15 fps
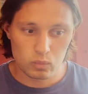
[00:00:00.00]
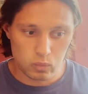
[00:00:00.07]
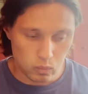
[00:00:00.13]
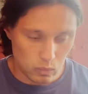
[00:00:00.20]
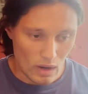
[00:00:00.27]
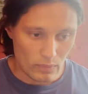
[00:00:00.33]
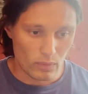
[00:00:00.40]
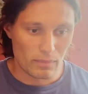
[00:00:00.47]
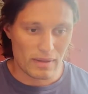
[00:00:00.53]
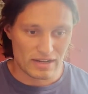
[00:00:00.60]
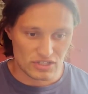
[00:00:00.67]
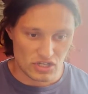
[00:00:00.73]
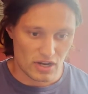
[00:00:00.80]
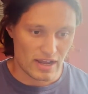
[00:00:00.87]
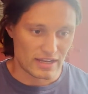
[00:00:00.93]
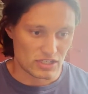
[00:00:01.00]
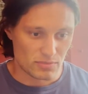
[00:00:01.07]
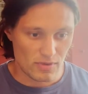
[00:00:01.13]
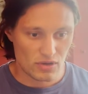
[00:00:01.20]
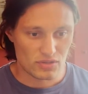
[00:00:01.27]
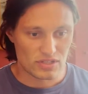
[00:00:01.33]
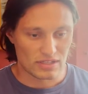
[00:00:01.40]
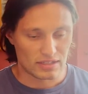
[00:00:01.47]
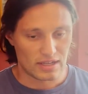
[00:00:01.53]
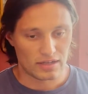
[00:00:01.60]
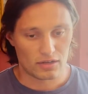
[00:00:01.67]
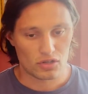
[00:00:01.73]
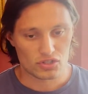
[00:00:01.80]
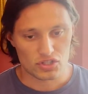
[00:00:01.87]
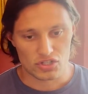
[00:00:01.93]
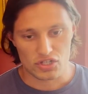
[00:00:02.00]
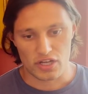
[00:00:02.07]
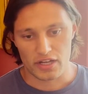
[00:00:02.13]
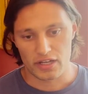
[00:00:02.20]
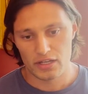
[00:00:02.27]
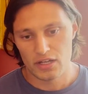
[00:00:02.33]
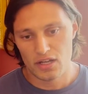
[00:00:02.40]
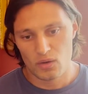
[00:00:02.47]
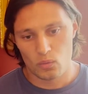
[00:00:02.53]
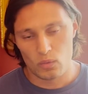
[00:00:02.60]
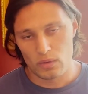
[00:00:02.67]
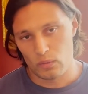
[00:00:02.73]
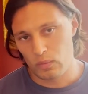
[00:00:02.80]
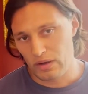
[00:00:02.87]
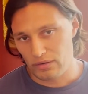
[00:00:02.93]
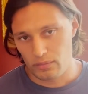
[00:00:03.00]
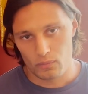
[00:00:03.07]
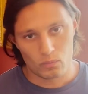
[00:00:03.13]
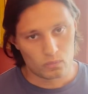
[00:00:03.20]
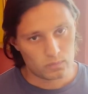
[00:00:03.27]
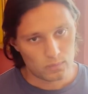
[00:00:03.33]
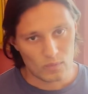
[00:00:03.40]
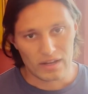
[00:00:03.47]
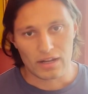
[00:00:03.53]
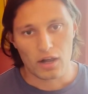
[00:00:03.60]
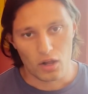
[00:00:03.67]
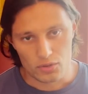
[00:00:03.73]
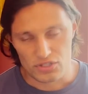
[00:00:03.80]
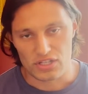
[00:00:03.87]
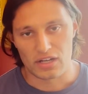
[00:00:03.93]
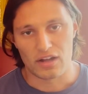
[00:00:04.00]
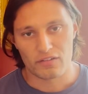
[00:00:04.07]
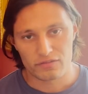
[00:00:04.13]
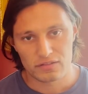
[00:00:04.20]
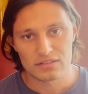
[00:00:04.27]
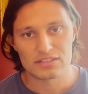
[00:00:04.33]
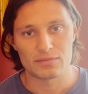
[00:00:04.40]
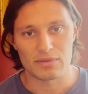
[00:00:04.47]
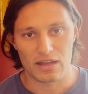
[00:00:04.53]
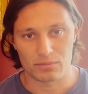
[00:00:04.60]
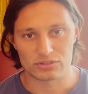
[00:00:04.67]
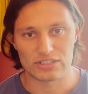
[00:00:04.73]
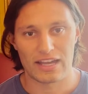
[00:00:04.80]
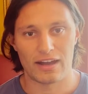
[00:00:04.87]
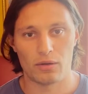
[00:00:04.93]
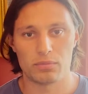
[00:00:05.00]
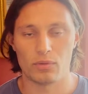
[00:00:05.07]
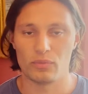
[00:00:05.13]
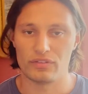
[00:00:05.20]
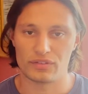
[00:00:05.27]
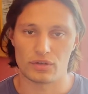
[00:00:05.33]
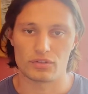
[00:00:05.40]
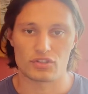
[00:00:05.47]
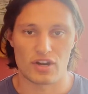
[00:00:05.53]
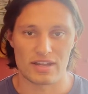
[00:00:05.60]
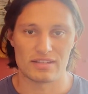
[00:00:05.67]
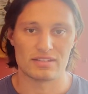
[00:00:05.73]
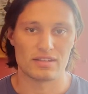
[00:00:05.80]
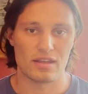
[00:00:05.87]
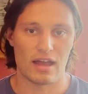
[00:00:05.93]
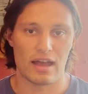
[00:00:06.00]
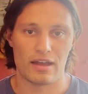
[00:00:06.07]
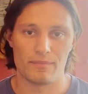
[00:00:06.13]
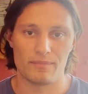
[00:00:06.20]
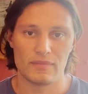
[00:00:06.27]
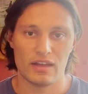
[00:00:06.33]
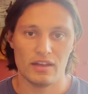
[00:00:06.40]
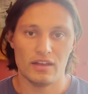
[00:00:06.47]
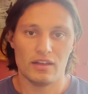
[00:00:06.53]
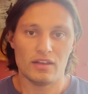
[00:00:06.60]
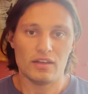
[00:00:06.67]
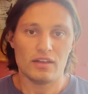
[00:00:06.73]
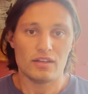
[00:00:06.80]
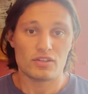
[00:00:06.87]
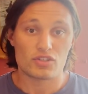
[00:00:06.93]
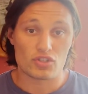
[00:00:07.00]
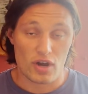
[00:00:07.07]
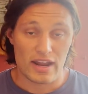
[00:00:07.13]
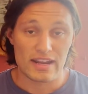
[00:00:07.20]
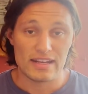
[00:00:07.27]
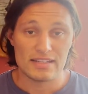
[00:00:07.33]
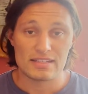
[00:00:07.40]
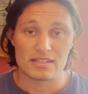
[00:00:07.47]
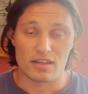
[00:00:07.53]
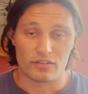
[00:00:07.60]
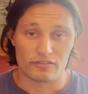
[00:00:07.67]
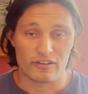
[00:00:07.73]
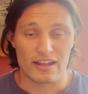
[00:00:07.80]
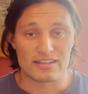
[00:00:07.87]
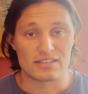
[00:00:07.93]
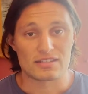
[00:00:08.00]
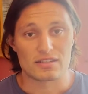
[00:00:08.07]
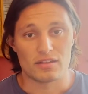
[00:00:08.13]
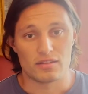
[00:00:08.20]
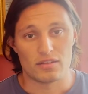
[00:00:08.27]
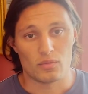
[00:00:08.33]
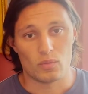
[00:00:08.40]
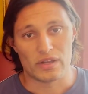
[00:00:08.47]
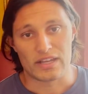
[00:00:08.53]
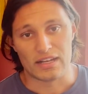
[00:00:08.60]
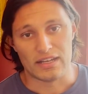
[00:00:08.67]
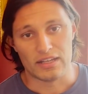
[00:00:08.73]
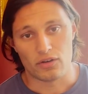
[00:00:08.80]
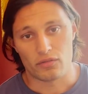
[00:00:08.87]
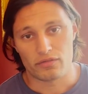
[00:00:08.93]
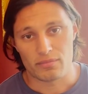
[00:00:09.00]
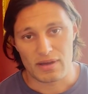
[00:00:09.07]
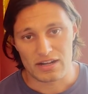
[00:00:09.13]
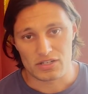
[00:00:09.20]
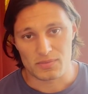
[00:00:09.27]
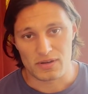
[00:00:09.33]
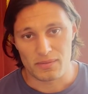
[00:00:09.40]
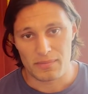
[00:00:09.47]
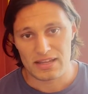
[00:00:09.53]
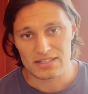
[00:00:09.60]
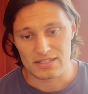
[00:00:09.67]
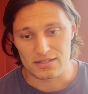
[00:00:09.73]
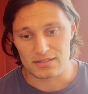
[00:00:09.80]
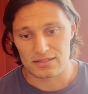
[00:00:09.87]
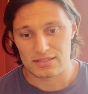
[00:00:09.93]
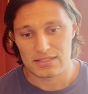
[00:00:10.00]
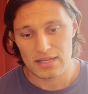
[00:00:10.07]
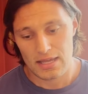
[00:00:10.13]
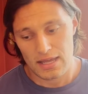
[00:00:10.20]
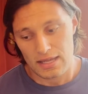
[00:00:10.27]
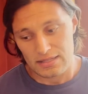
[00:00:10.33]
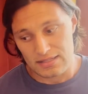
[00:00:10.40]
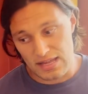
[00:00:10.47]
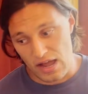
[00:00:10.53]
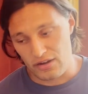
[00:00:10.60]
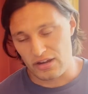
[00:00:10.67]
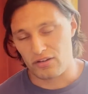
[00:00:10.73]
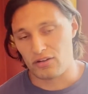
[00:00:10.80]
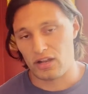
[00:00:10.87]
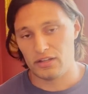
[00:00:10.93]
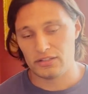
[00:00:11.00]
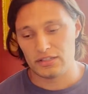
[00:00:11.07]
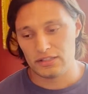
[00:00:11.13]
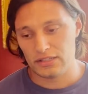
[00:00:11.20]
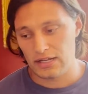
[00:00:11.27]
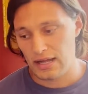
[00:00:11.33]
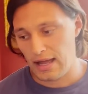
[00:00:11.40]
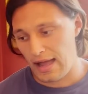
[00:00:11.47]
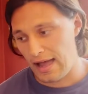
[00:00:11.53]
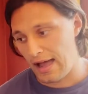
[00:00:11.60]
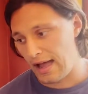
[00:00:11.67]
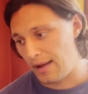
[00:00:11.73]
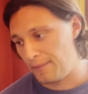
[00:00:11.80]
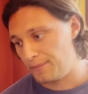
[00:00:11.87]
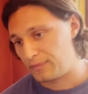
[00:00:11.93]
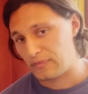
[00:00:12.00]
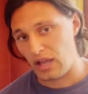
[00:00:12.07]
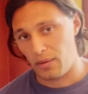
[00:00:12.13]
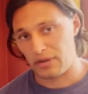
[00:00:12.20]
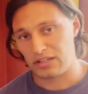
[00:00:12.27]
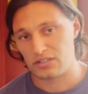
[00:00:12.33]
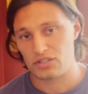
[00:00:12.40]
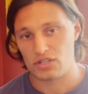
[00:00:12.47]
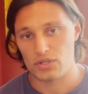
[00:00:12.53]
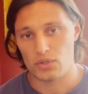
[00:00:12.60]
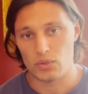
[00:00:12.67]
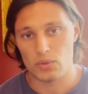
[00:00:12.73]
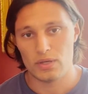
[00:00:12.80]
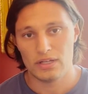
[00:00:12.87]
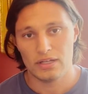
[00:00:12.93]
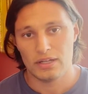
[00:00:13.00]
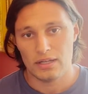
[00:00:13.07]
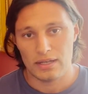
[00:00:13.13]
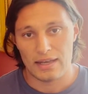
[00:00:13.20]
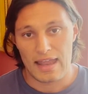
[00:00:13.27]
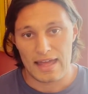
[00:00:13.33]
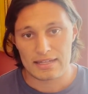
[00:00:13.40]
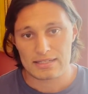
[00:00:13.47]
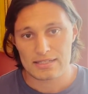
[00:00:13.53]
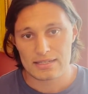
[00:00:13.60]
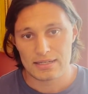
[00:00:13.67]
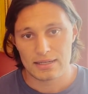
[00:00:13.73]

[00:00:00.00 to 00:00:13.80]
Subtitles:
when we're managing our HMOs in Gloucestershire, we're close enough to be able to help, and we've got trades and friends that we can lean on for management and maintenance. Down here in London, coming to let